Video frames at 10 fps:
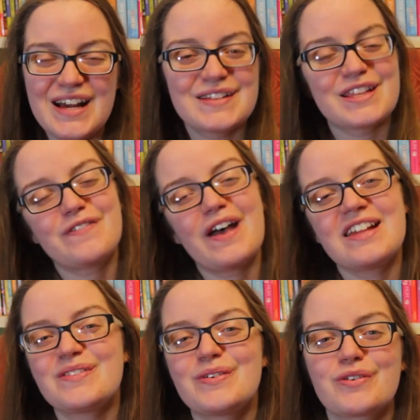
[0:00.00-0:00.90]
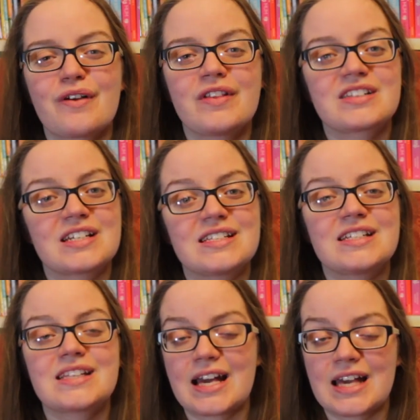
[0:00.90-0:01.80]
So the first author on this list
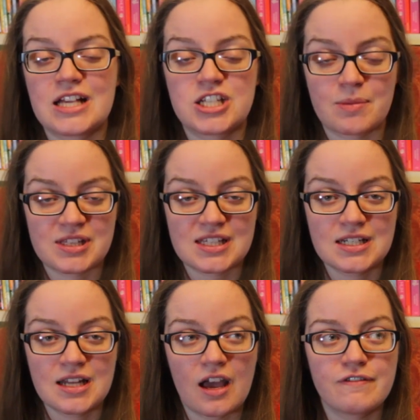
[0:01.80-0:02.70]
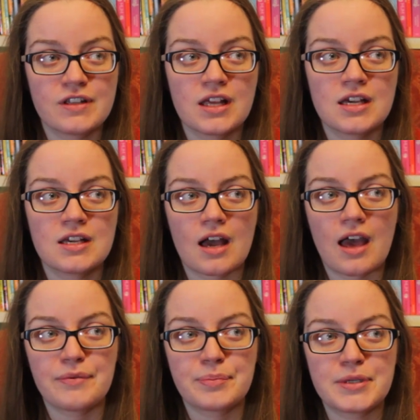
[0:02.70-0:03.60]
is N.K. Jemisin. I feel like
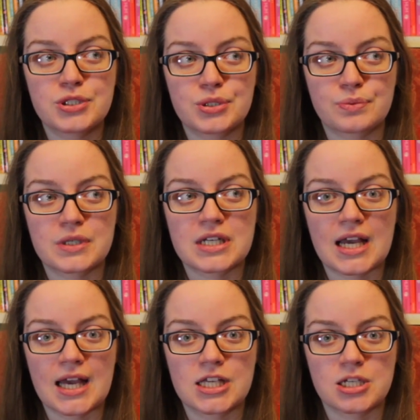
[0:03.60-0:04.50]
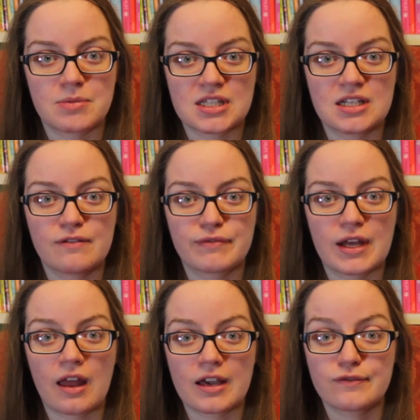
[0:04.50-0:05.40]
everybody should read N.K. Jemisin if they
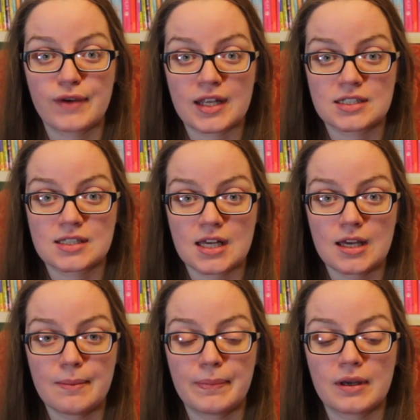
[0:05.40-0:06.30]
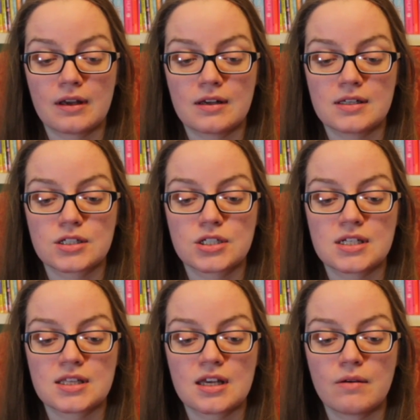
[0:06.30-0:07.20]
like fantasy, because
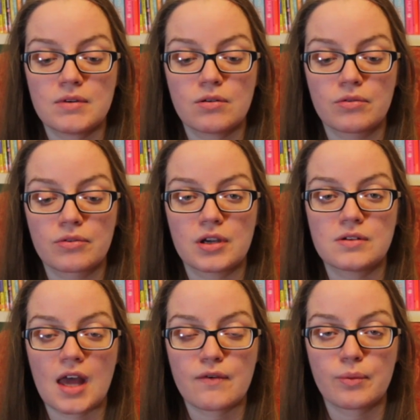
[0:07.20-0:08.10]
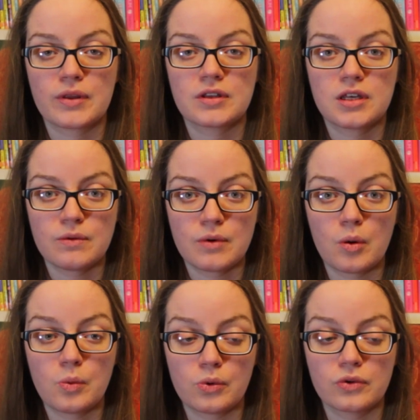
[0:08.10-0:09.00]
she's the only author who's ever won the Hugo
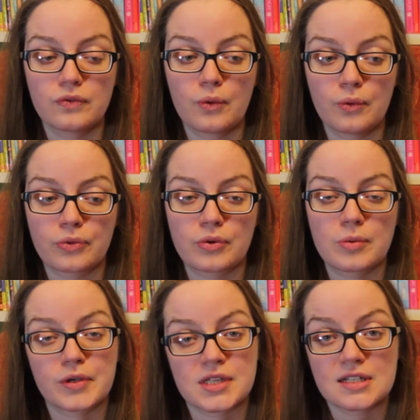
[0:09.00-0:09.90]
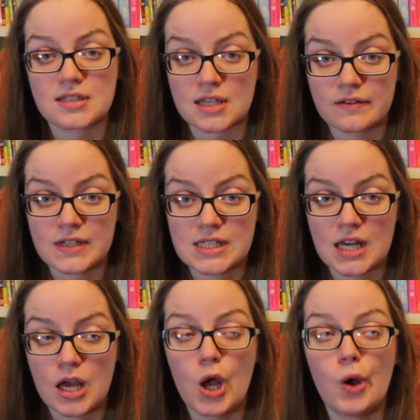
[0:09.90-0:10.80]
Award for all three books in a series,
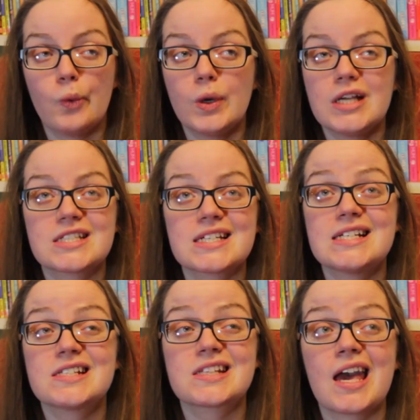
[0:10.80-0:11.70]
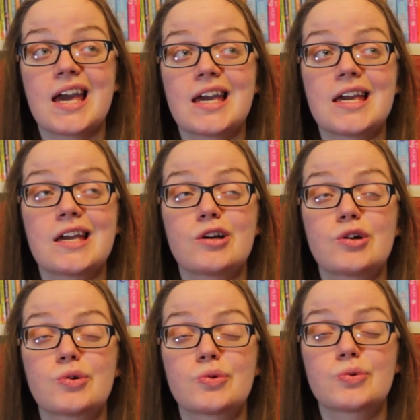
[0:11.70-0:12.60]
which is a
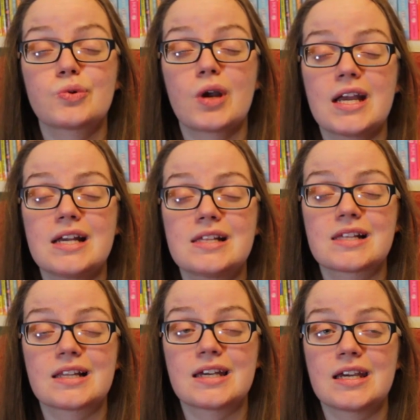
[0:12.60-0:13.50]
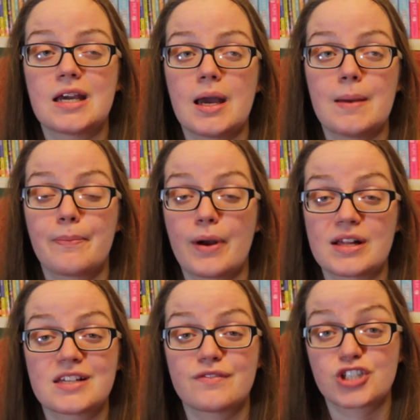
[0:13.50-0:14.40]
crazily
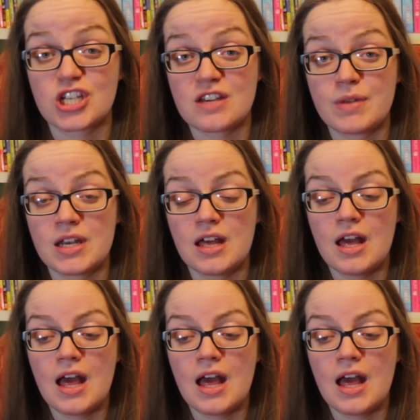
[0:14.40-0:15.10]
impressive achievement.